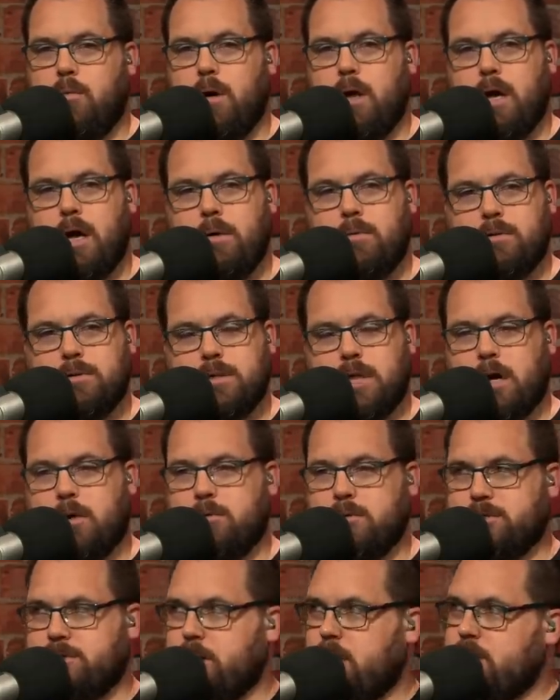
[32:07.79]
Well, I
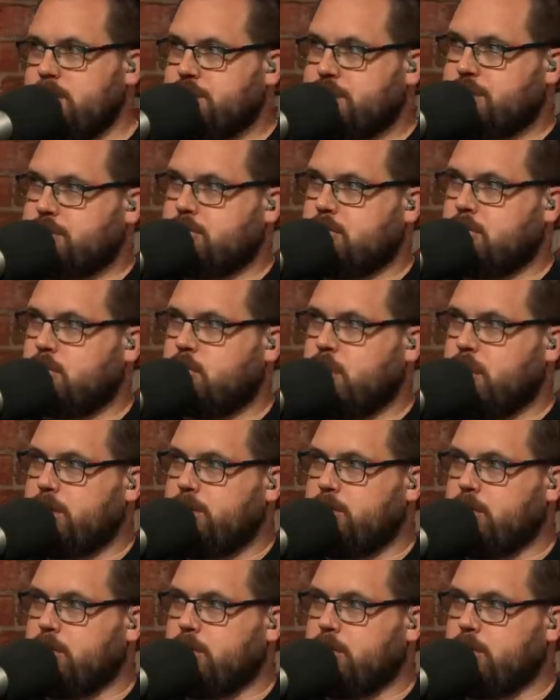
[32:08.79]
was unsure where